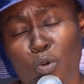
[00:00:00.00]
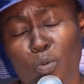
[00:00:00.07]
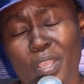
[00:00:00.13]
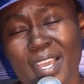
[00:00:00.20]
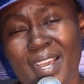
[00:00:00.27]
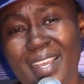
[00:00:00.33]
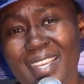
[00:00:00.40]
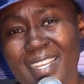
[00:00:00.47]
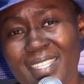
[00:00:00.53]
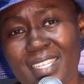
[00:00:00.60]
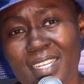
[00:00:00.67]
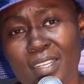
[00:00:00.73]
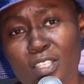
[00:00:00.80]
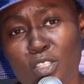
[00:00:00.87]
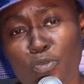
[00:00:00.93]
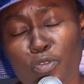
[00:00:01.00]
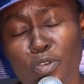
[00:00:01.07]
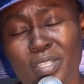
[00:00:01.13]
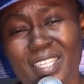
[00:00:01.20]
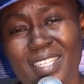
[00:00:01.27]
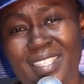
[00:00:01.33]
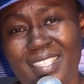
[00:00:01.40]
we are eating his
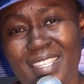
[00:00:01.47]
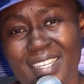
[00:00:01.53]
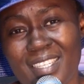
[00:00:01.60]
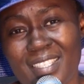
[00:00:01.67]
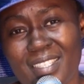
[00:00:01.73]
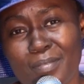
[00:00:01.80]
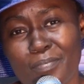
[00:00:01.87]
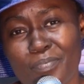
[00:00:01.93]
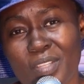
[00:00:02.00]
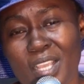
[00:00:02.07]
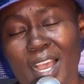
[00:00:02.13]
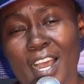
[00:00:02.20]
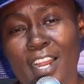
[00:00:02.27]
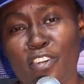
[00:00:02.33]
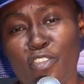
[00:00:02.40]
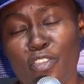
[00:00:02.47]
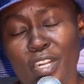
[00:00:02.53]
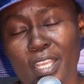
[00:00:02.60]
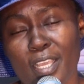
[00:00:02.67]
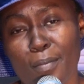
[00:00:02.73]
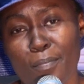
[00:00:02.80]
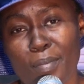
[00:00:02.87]
food indeed and
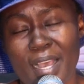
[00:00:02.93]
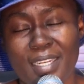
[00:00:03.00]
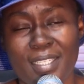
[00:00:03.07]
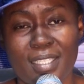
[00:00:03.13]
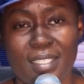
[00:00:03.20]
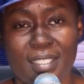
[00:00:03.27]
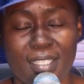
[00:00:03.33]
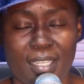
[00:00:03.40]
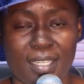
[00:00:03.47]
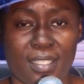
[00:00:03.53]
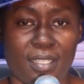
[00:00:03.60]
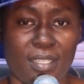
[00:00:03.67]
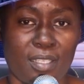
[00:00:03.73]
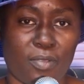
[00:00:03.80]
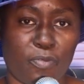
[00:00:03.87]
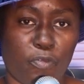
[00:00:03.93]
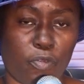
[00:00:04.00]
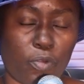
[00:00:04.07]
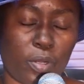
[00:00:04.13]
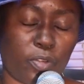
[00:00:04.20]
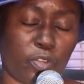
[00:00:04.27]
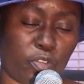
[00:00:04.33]
drinking blood indeed.
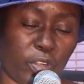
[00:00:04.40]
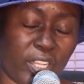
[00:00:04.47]
Having